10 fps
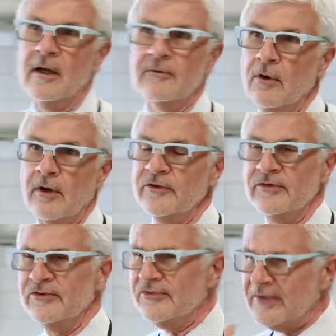Of
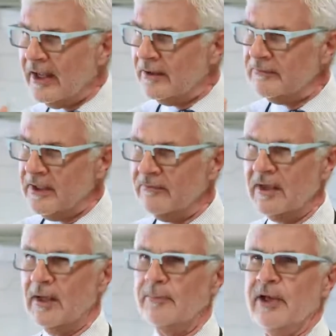course, instead of
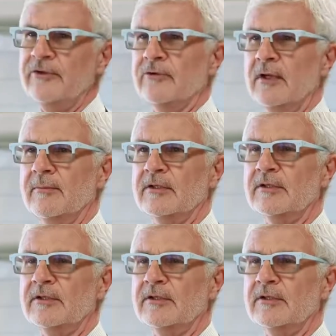giving up ice cream